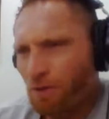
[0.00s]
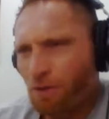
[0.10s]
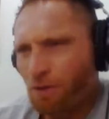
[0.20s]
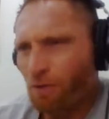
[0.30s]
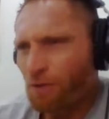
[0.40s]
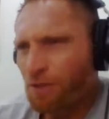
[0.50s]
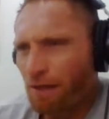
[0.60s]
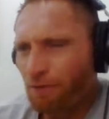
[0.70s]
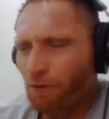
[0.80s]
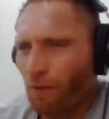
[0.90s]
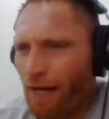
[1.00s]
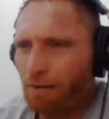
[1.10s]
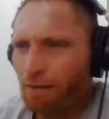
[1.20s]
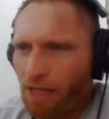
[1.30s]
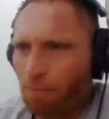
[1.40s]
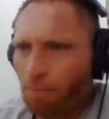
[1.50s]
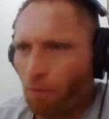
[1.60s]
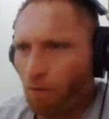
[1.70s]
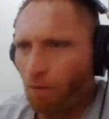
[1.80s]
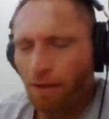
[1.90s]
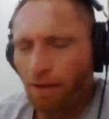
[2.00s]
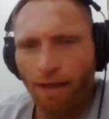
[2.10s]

it was either 7 or 8 people